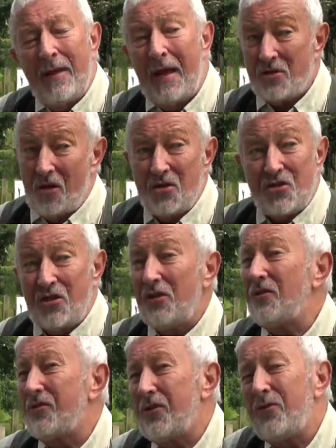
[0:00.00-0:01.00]
as I
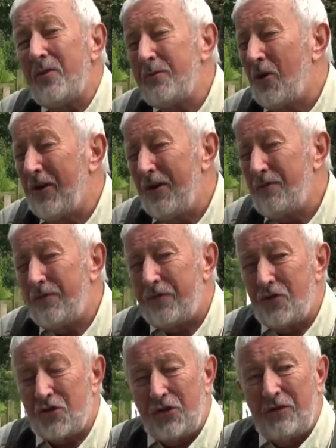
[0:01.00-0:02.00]
still do in my own
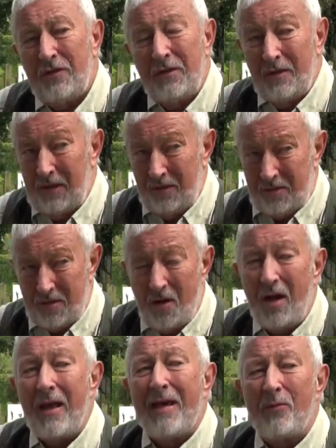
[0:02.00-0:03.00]
fishing in
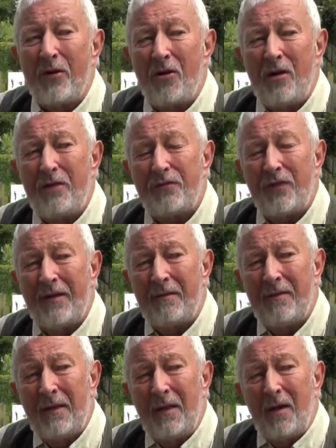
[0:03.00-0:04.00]
Thailand where I live
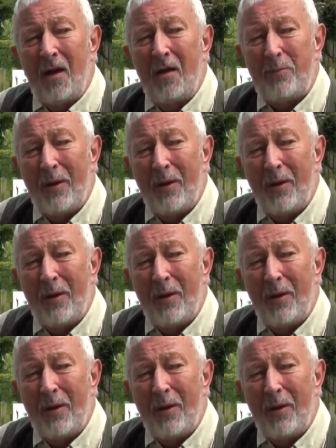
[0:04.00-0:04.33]
now, I